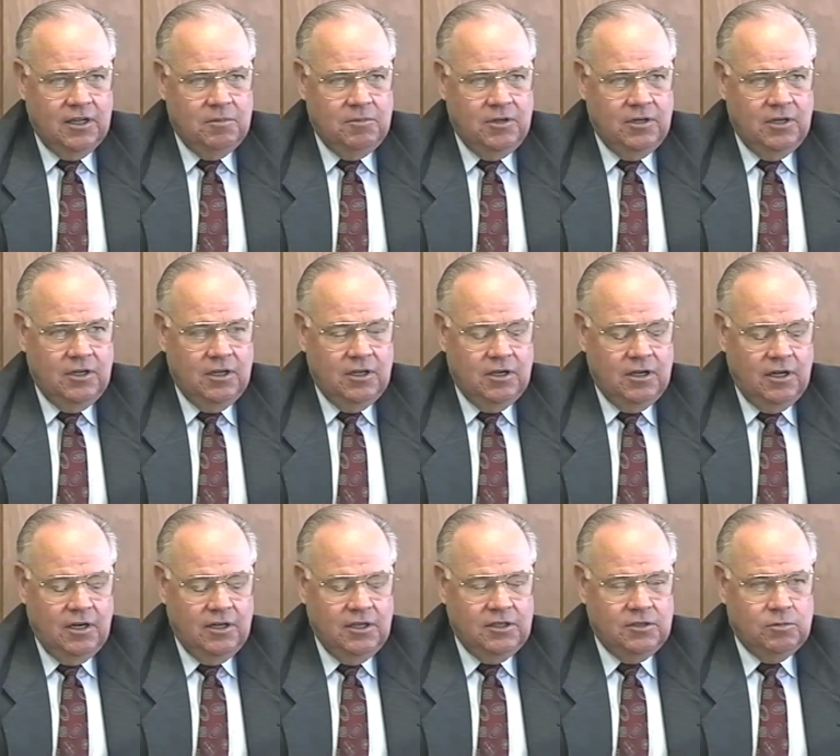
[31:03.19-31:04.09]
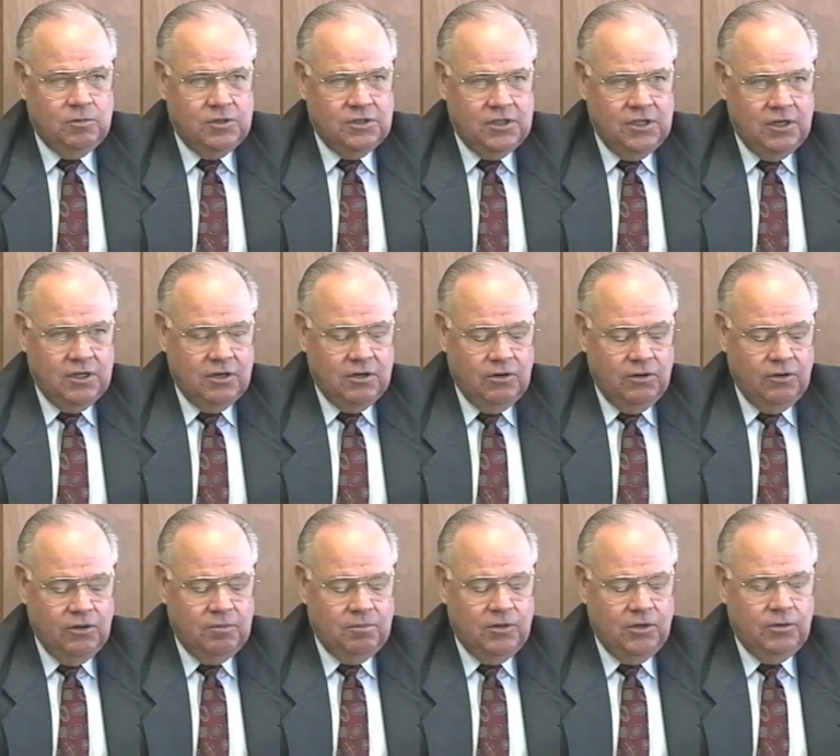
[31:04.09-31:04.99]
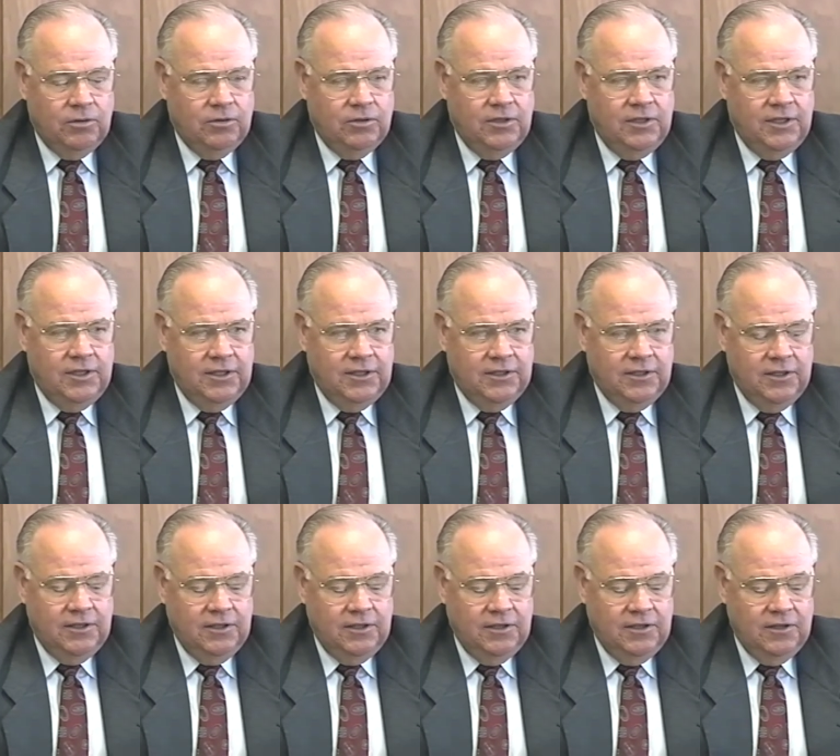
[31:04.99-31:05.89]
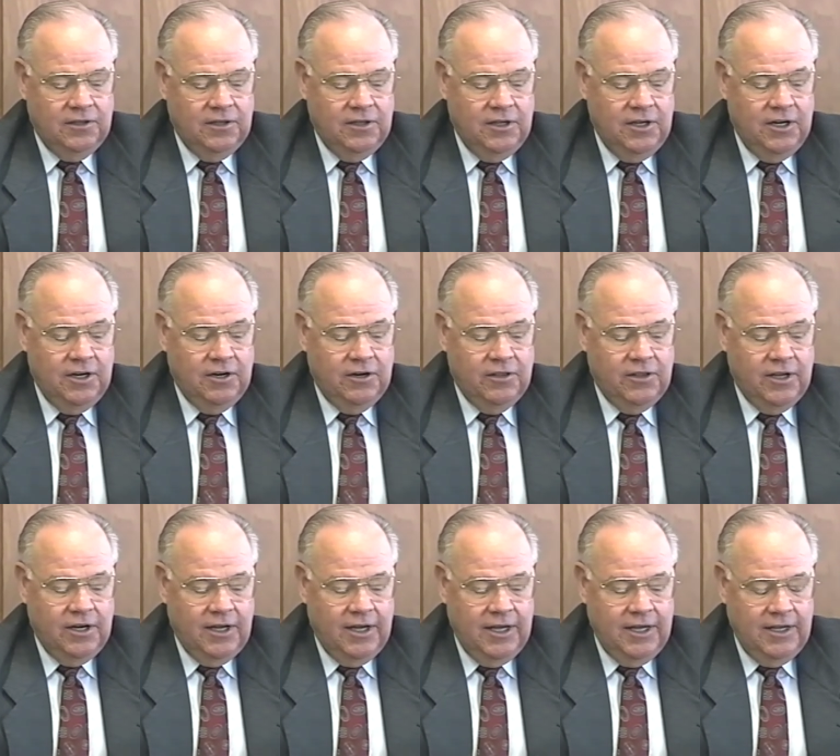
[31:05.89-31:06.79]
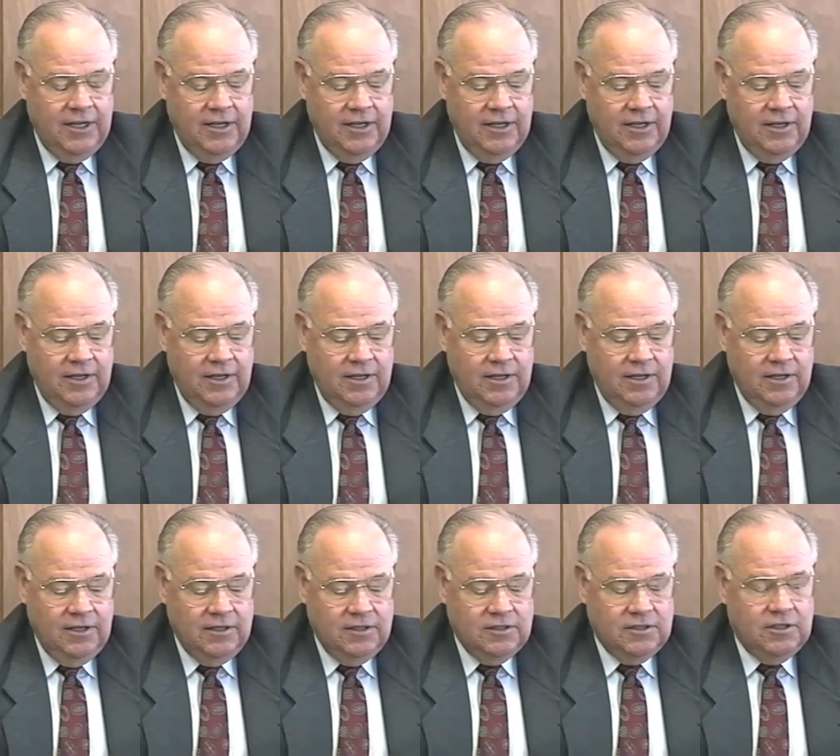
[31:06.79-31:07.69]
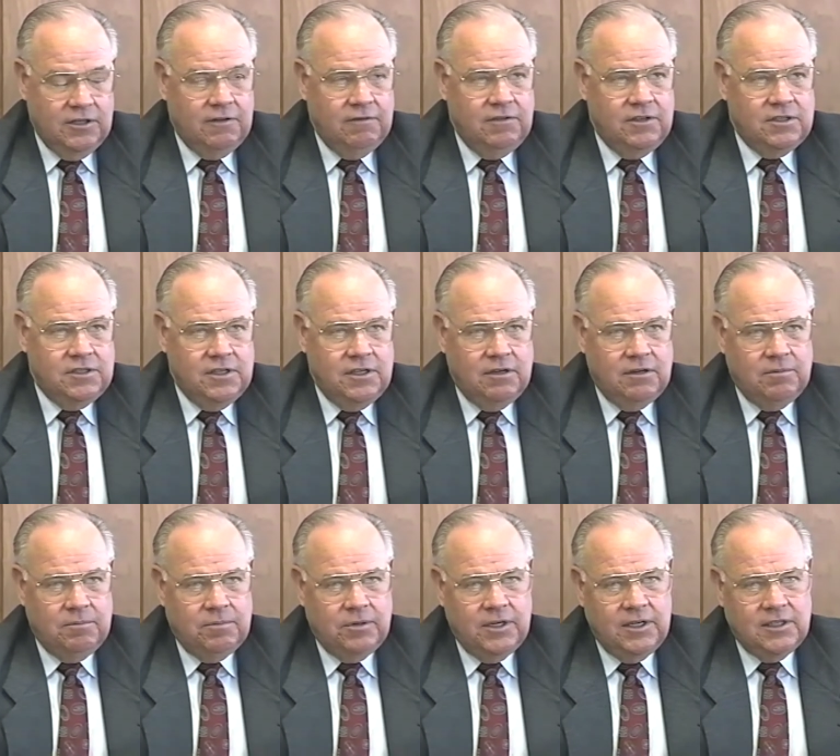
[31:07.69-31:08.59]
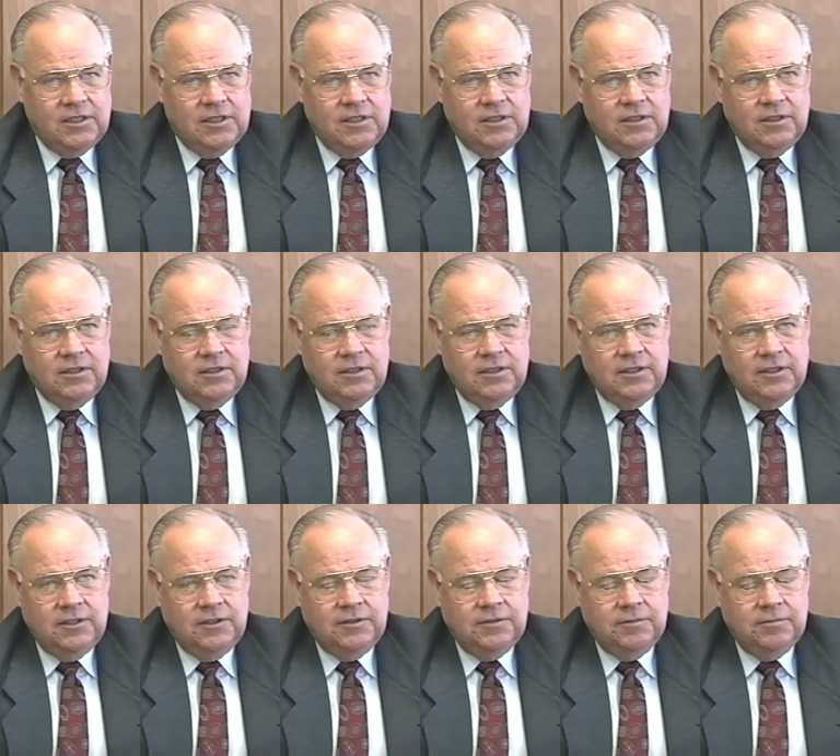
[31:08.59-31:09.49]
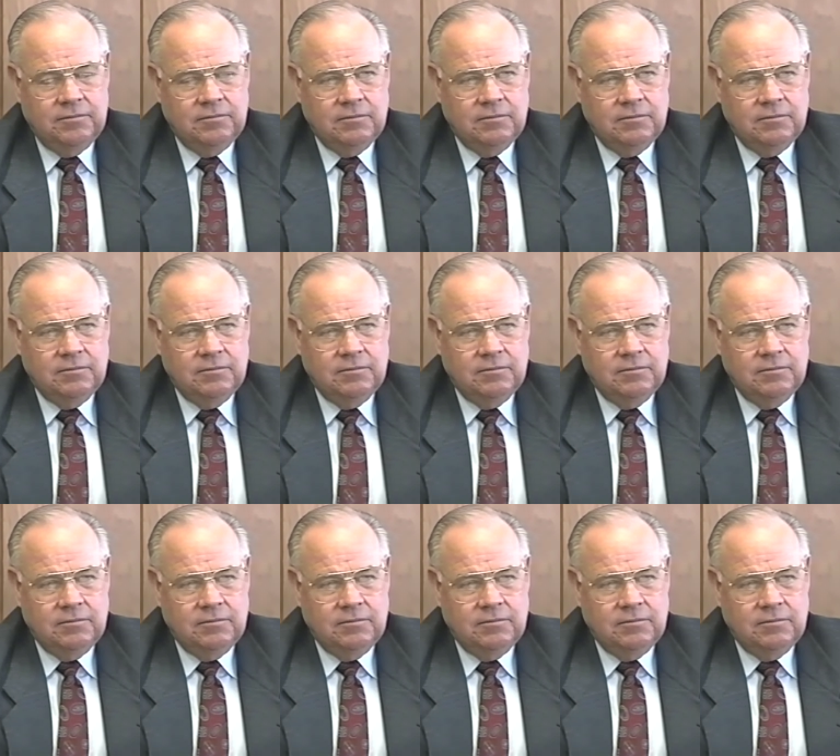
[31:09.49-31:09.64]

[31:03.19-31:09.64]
Community College was in a growth mode uh, the year that I served as interim president. Uh,